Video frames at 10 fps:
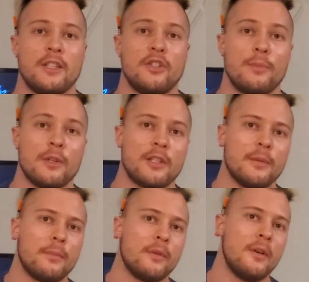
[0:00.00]
super
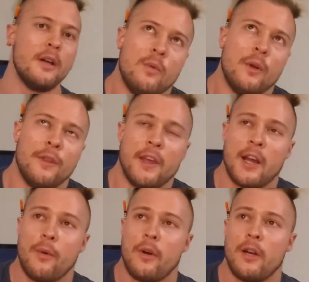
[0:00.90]
simple. One thing I
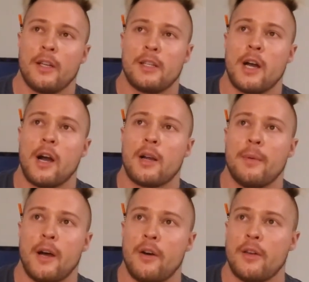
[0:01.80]
wanted to talk
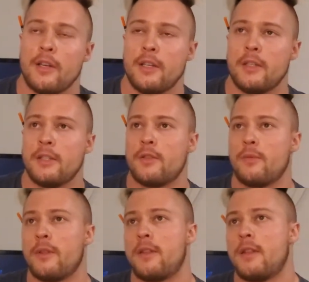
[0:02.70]
about is
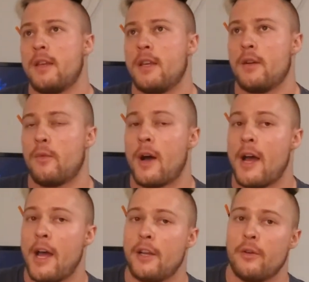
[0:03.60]
with the
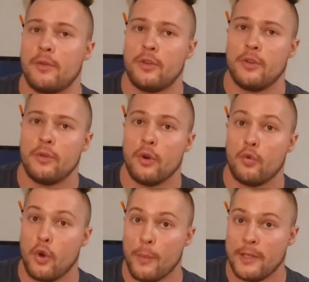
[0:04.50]
why I don't do
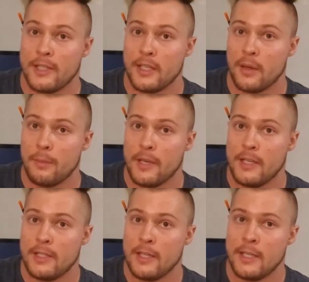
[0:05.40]
Aromacin on
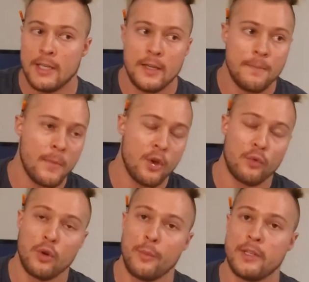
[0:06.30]
PCT.
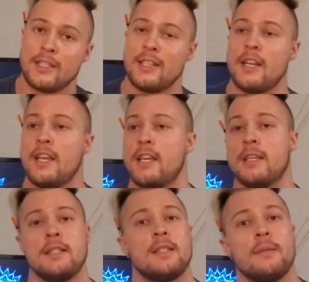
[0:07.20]
Aromacin
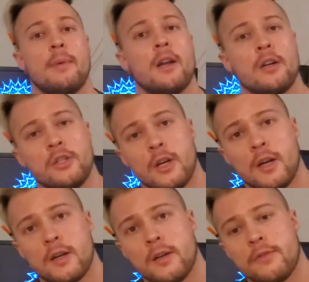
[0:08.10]
is the better
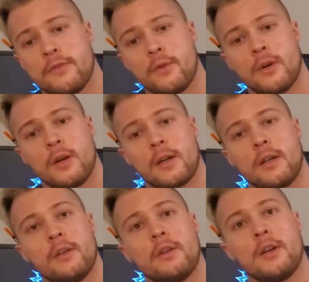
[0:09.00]
drug for
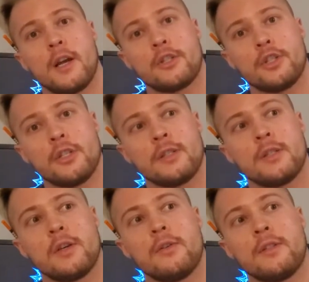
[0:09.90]
killing your estrogen,
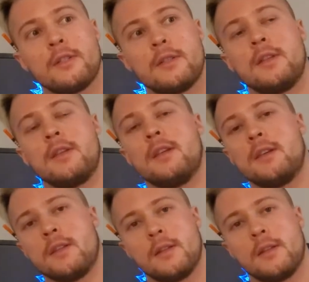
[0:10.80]
so it's the